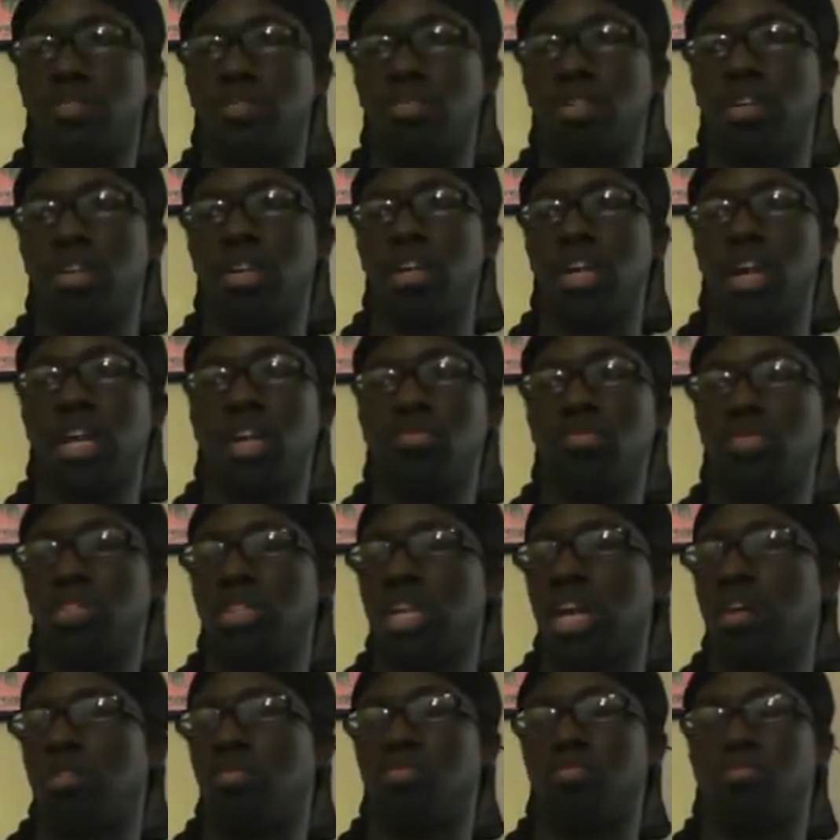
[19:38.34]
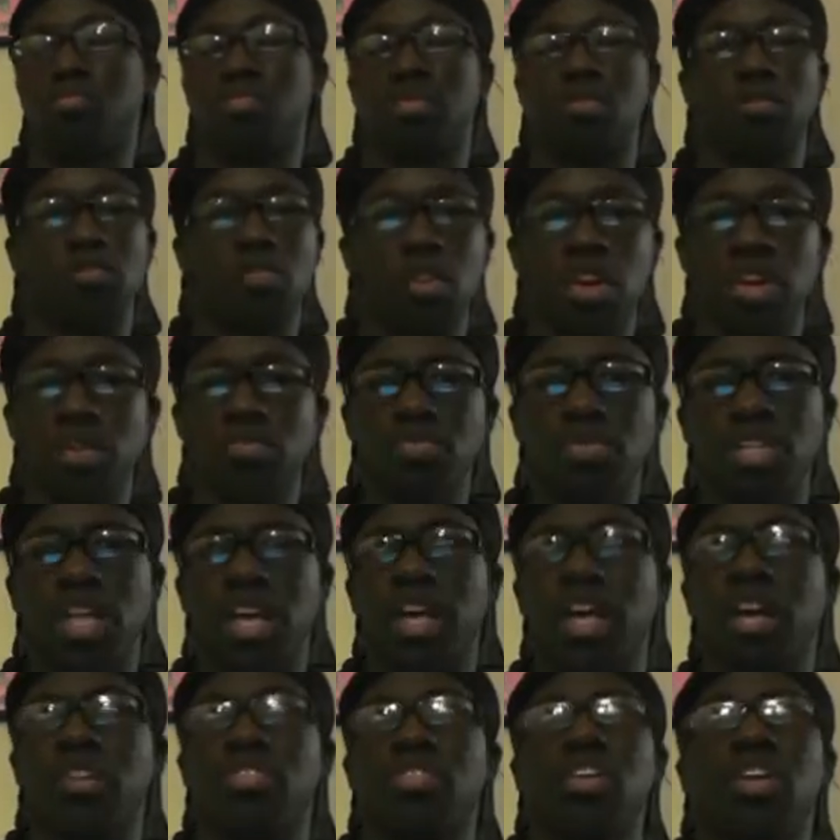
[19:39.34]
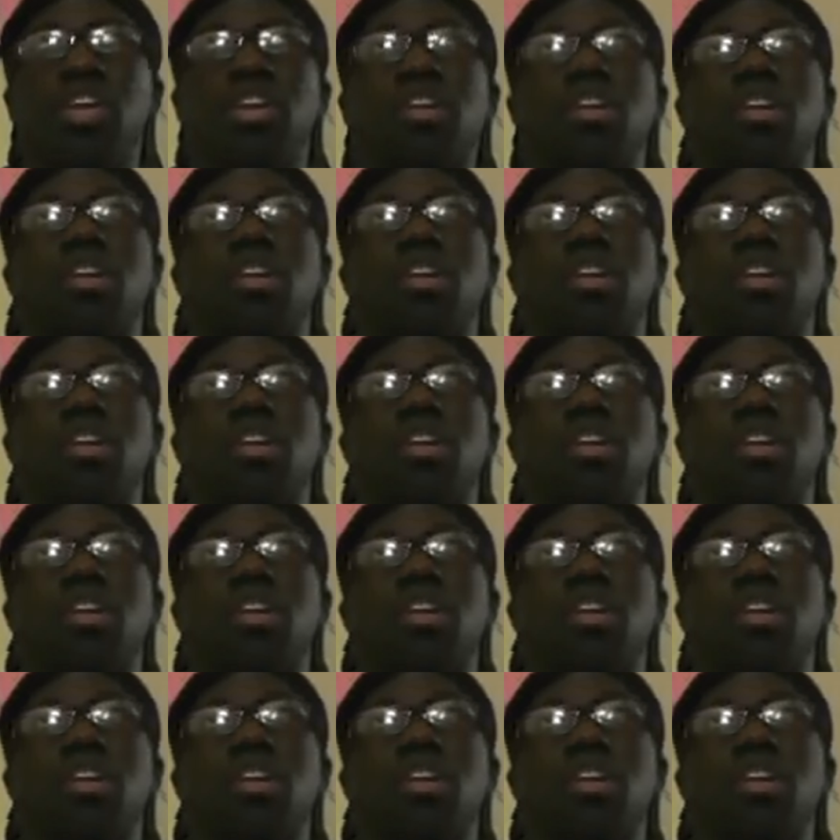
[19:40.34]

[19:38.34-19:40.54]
spree, and it was like I think